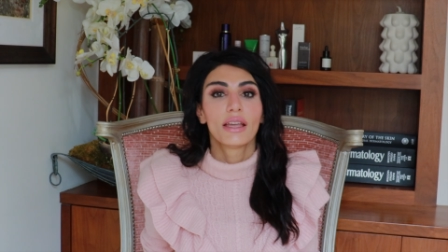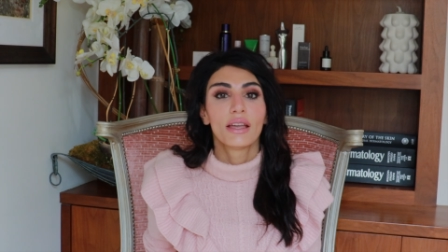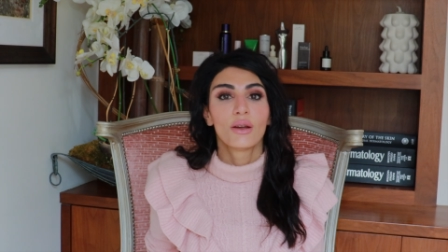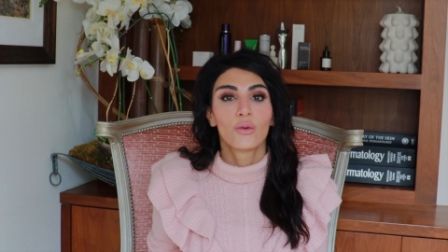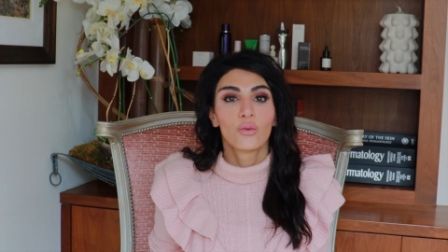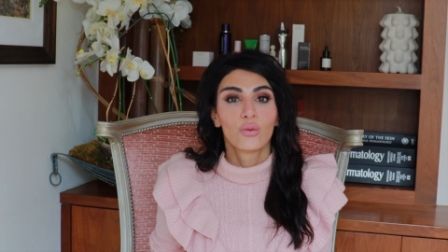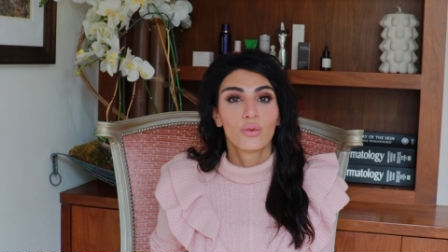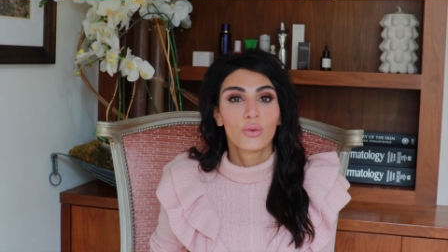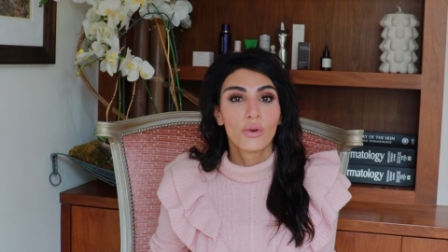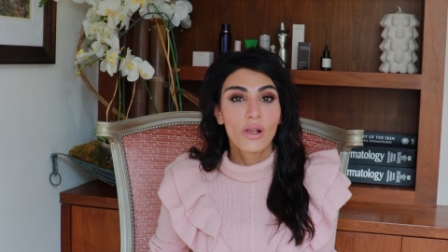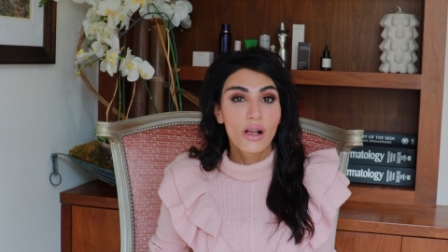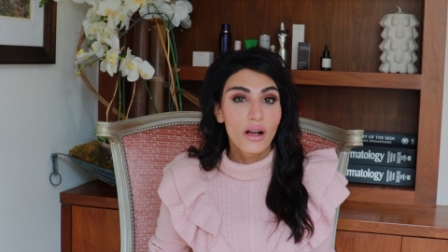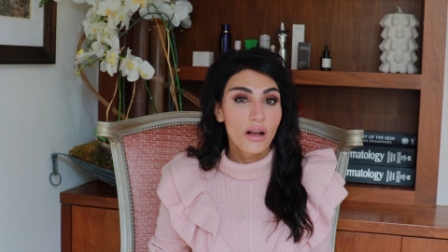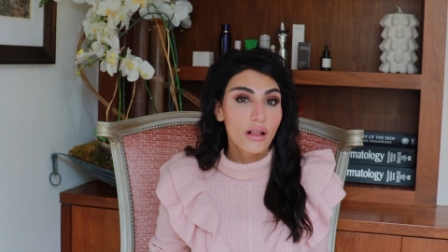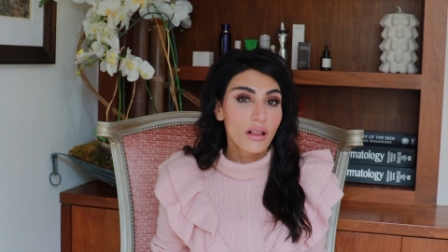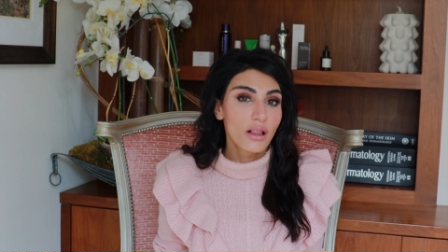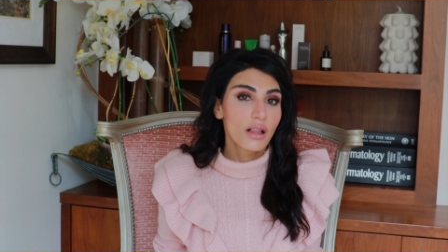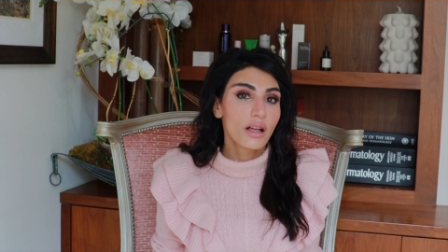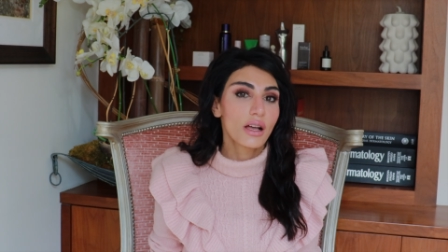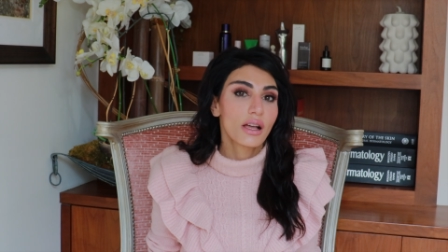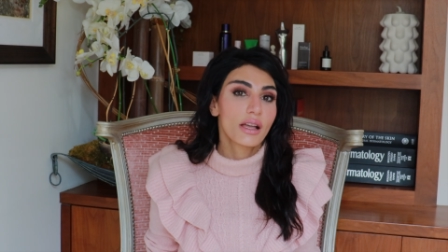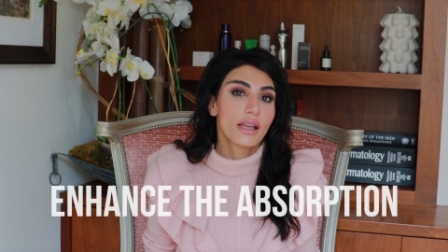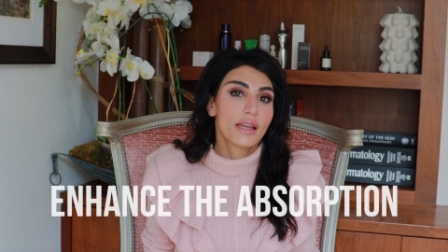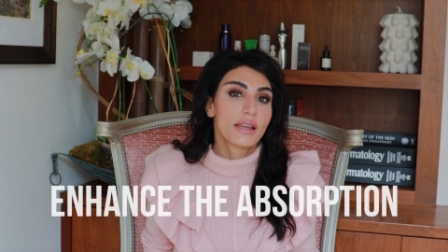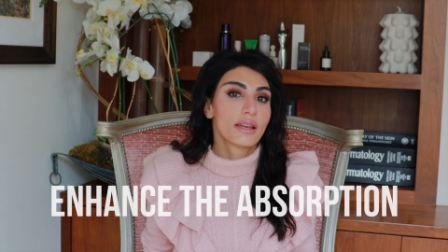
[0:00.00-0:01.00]
it
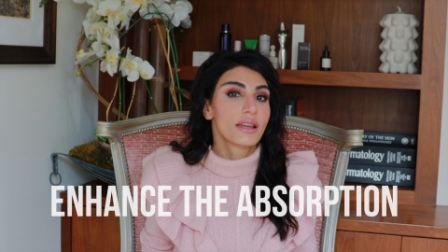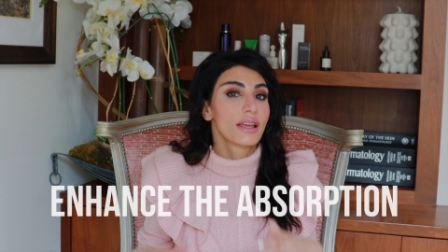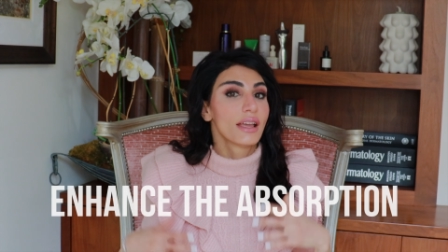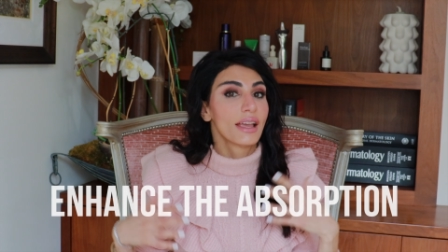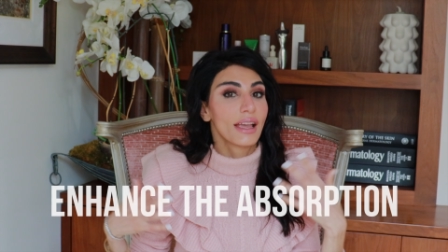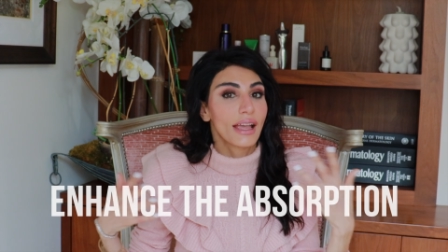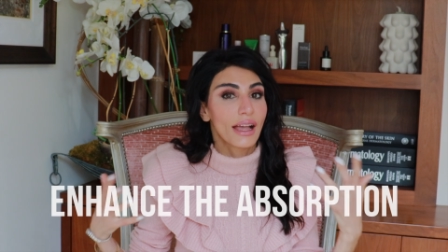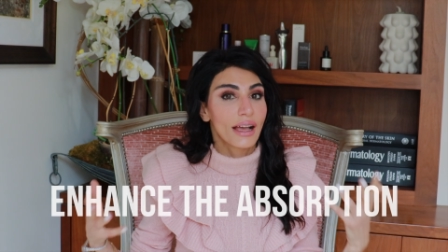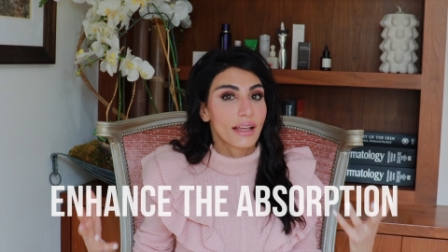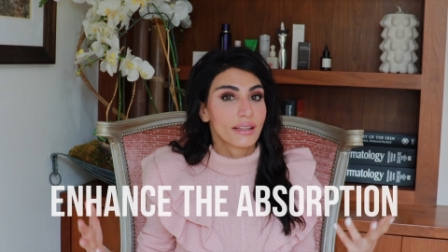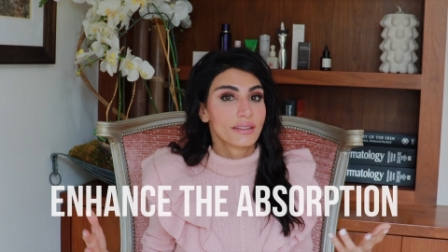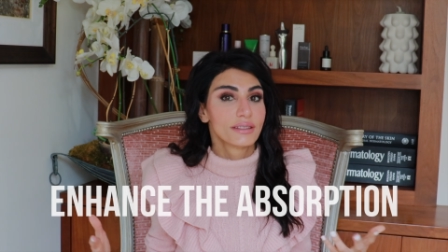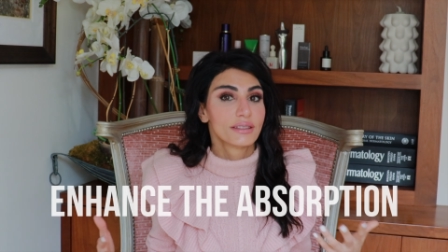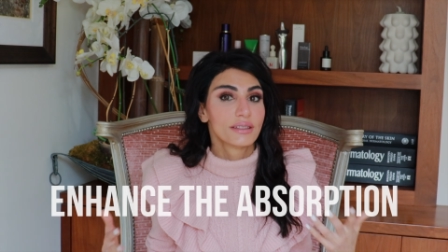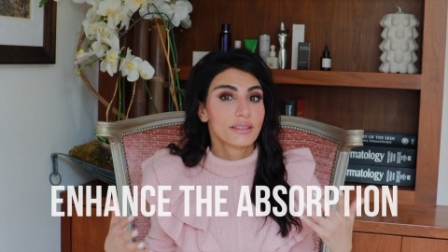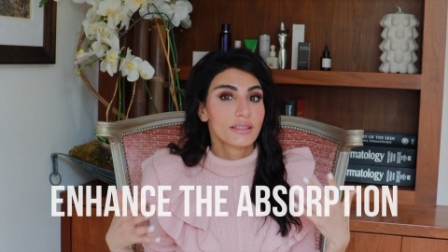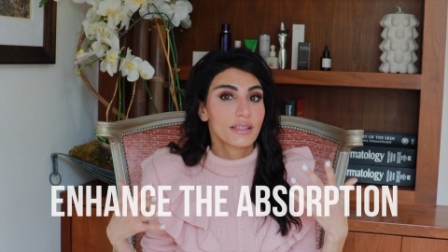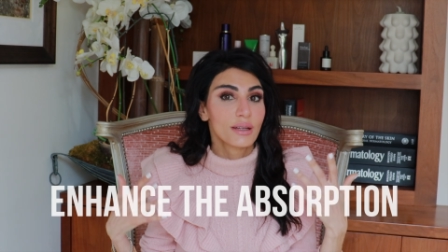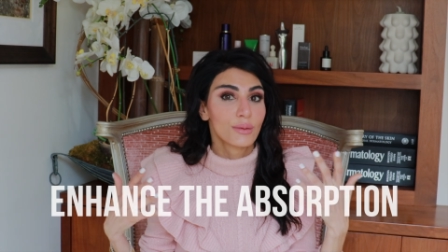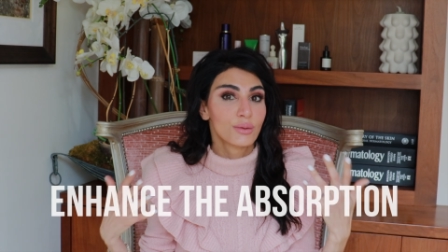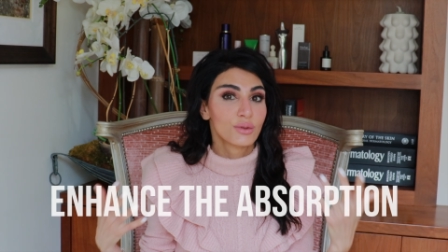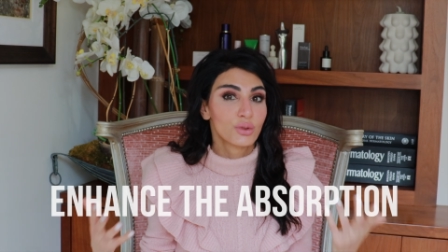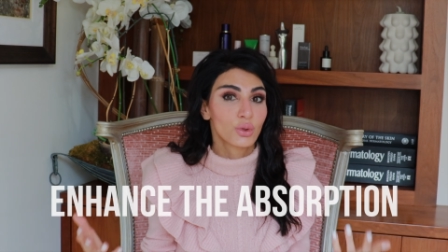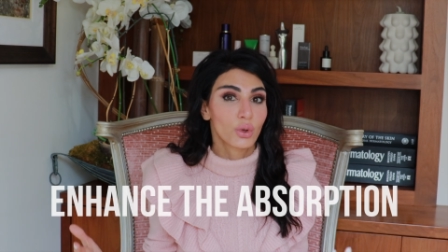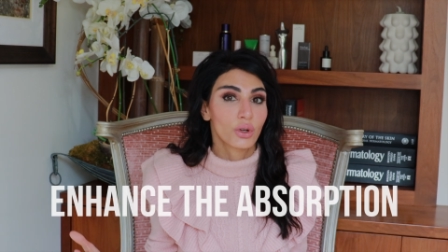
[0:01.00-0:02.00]
will enhance
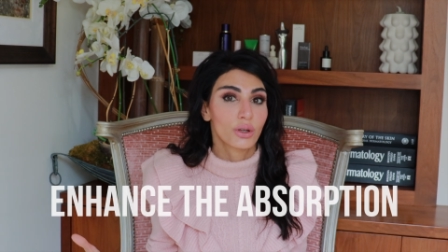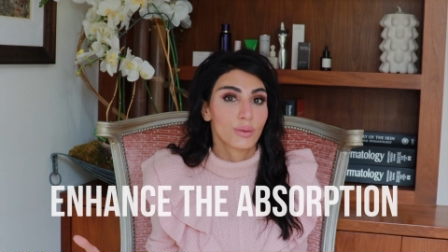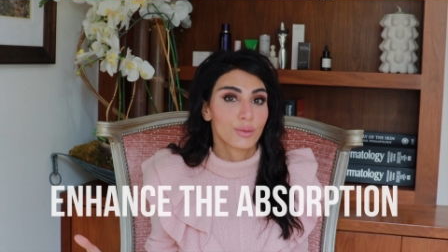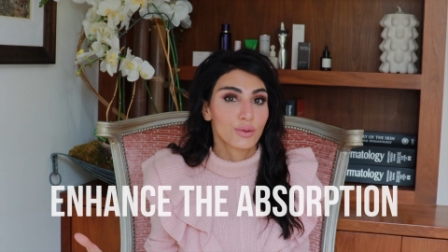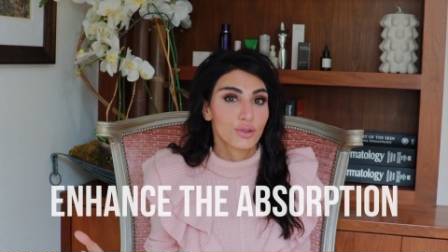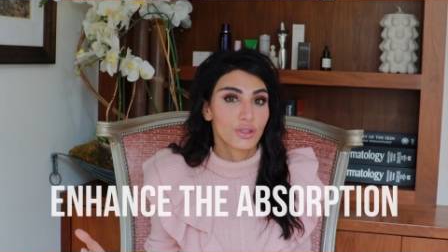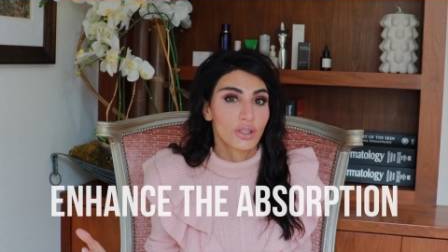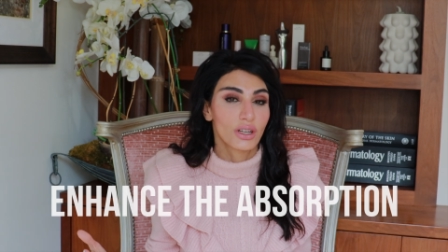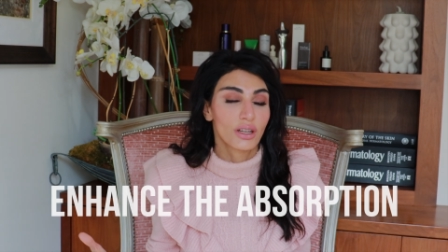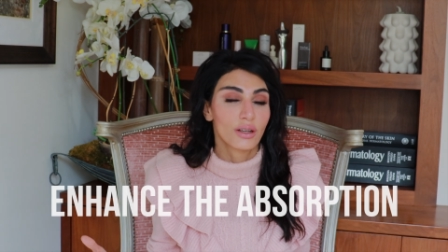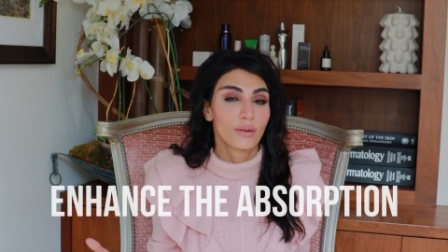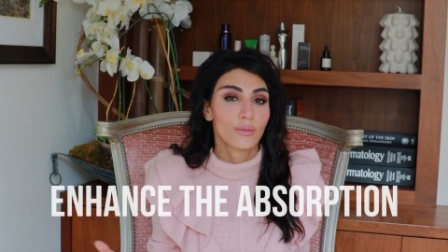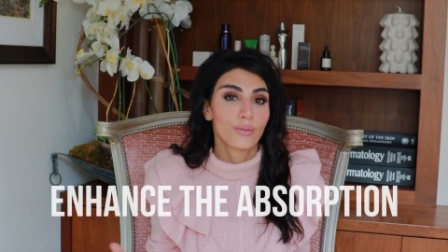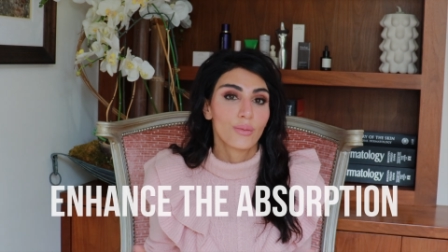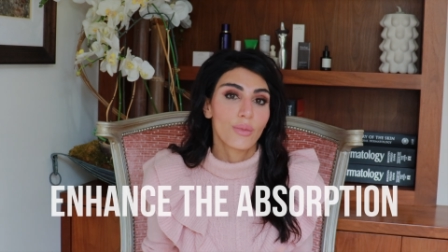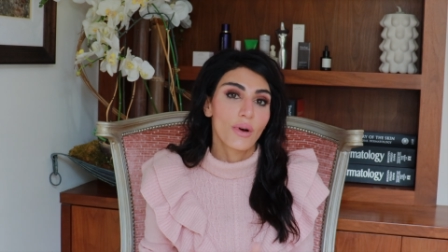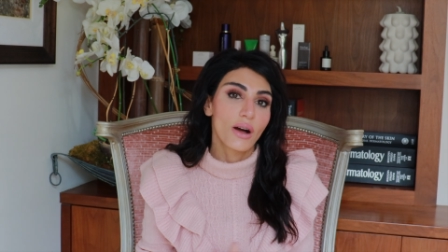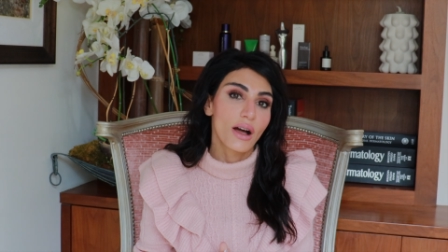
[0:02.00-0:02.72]
the absorption.